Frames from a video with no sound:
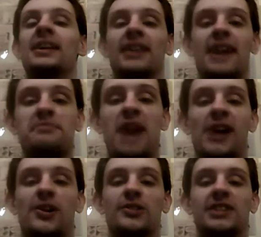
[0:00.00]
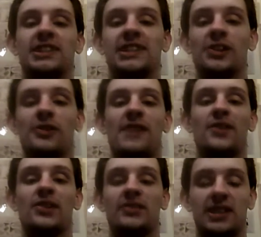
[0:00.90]
linebackers the
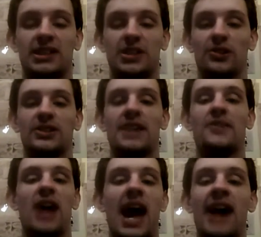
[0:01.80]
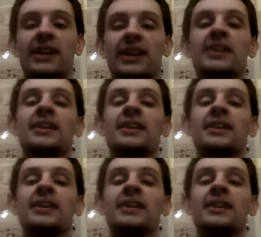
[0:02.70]
Steelers ever had.